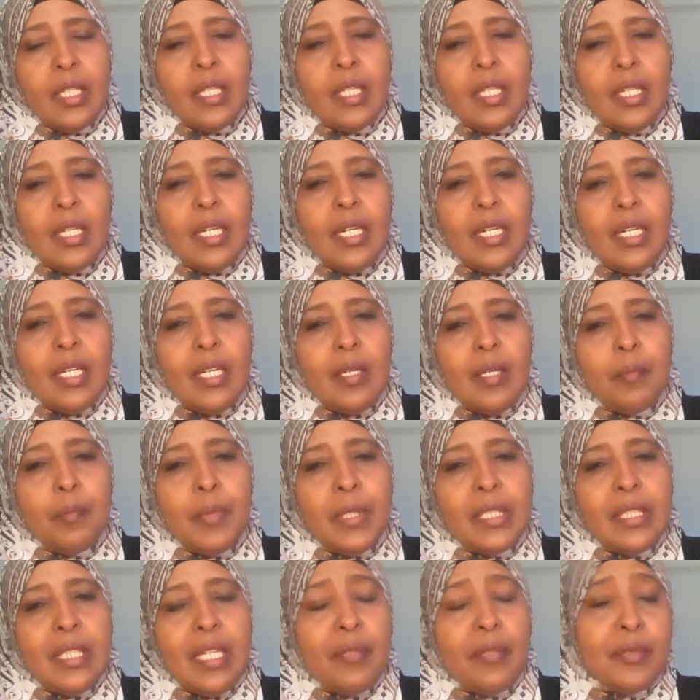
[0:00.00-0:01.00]

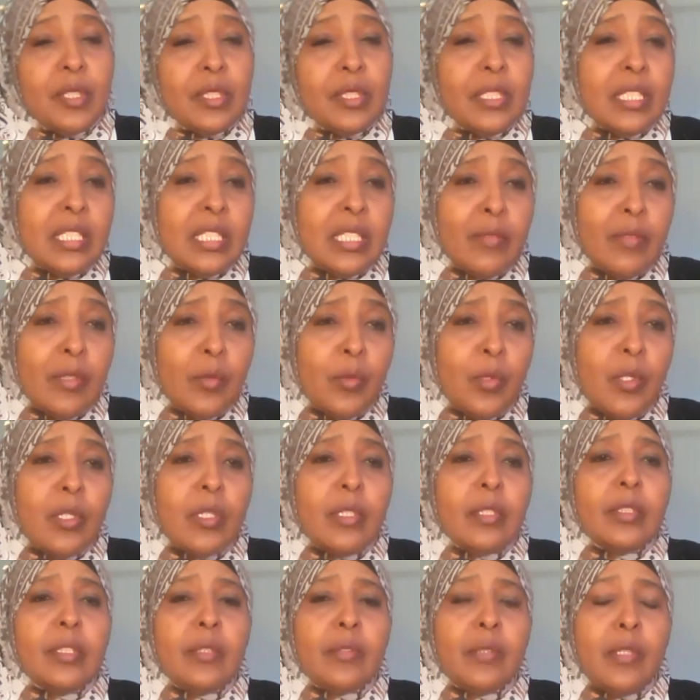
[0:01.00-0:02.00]
But after the Civil War,
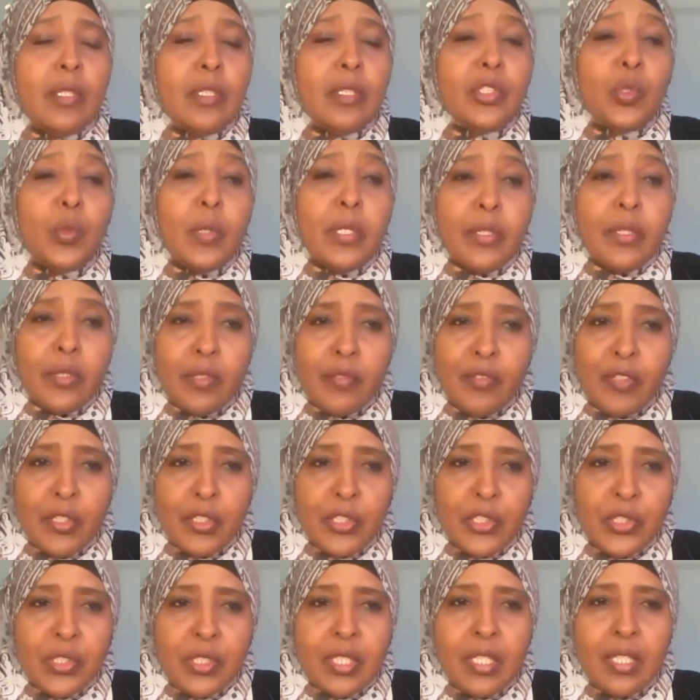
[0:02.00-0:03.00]
the roles were
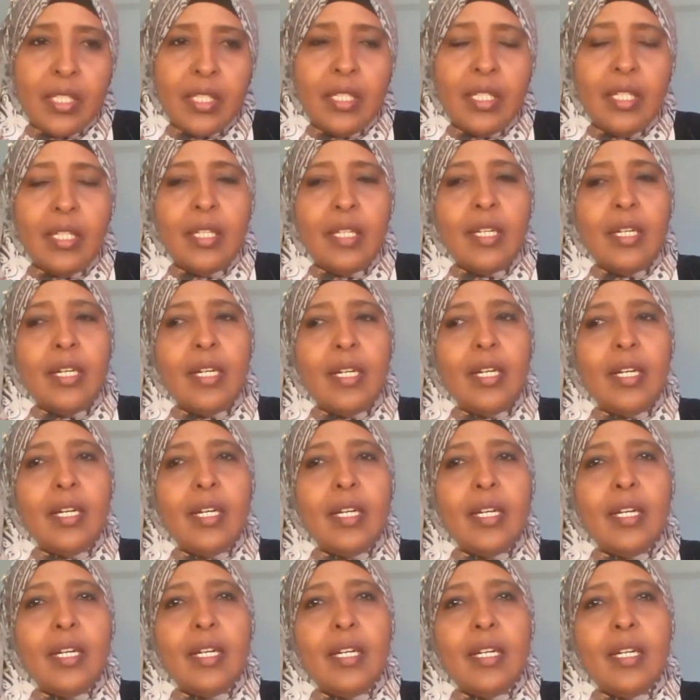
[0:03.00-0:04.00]
reversed.
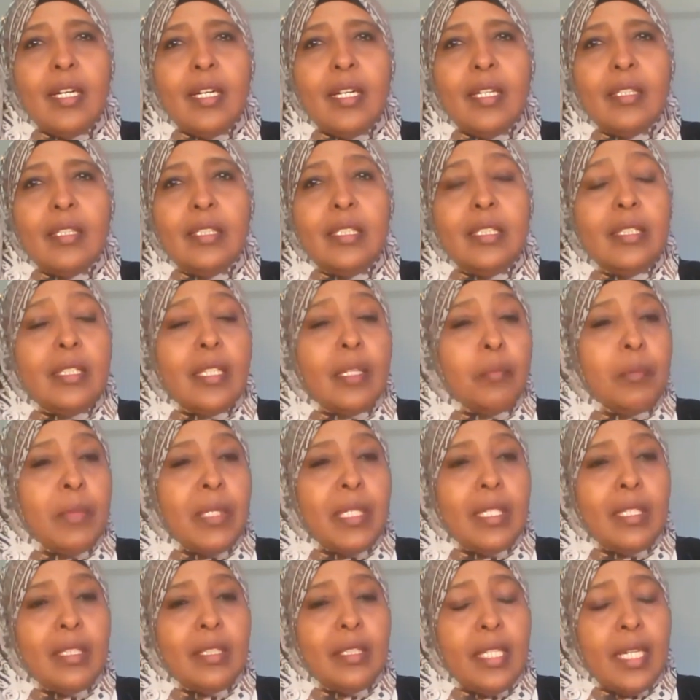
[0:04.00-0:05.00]
Either
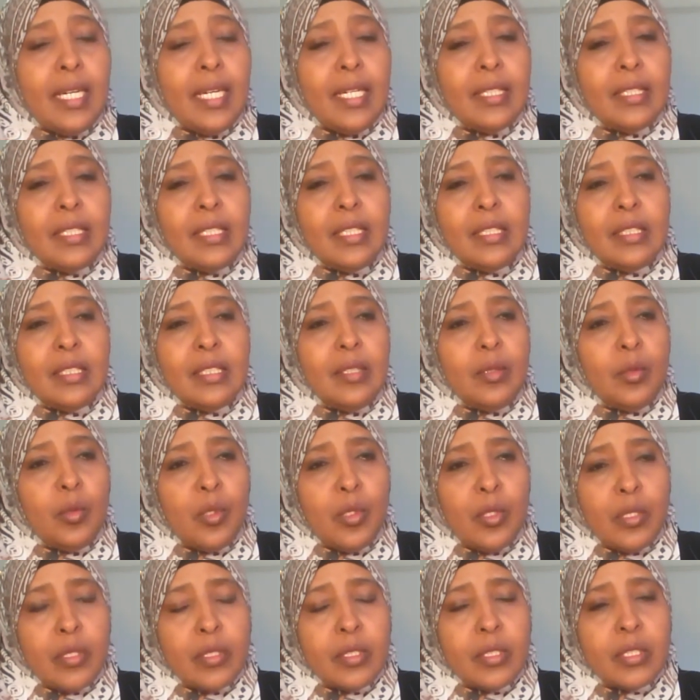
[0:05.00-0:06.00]
men died in the
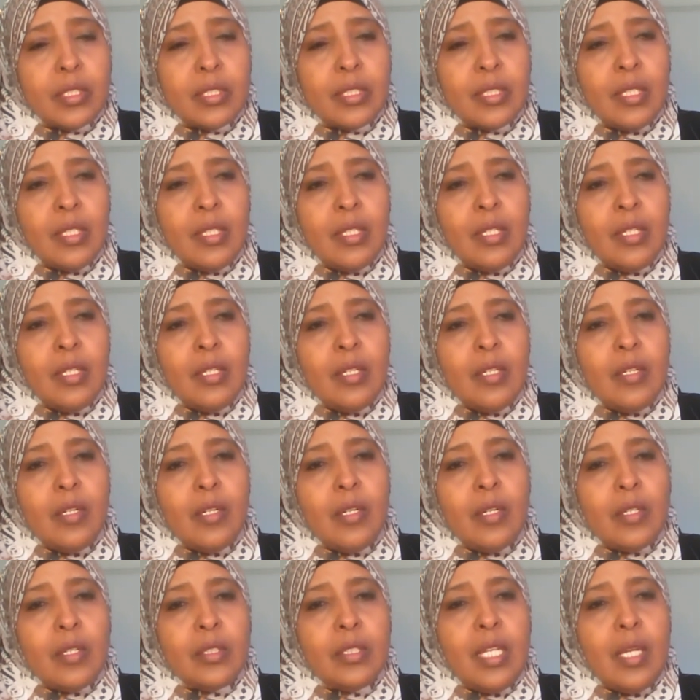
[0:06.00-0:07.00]
wars,
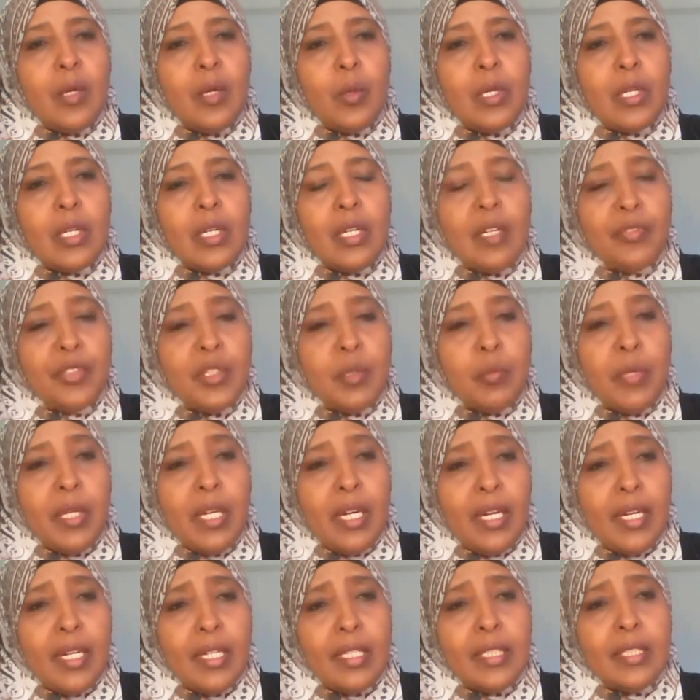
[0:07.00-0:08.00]
or they were left
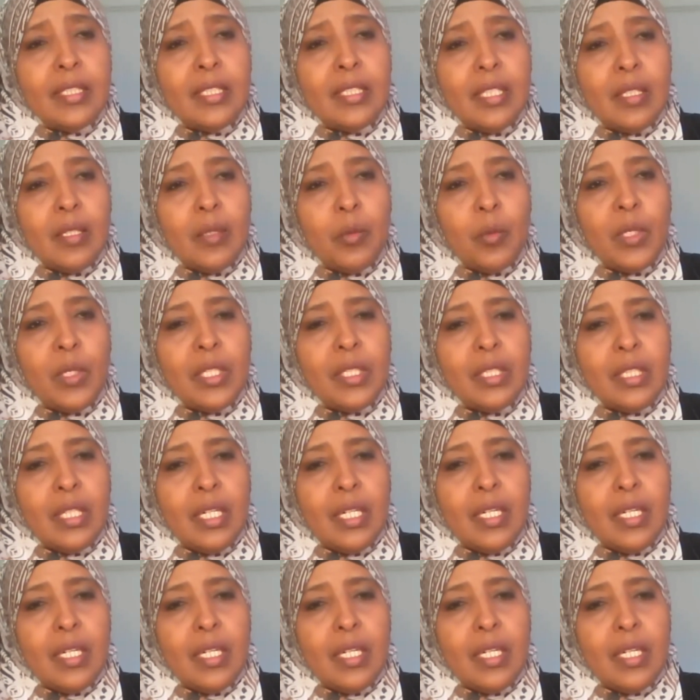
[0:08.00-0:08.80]
behind when